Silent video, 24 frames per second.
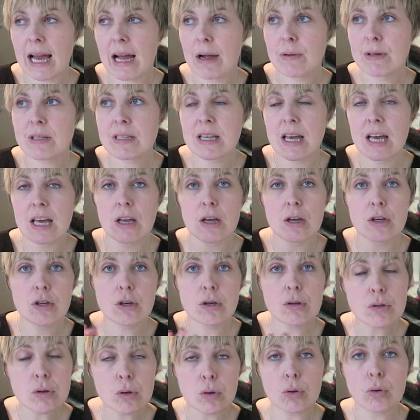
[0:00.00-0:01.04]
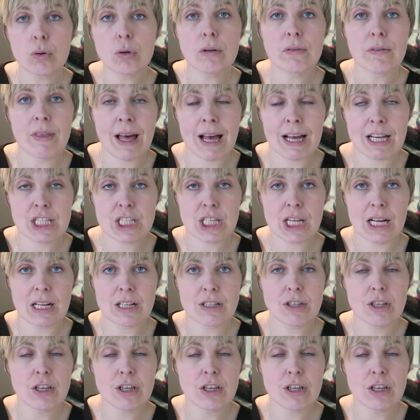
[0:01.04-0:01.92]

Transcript: I would say use all of the hashtags.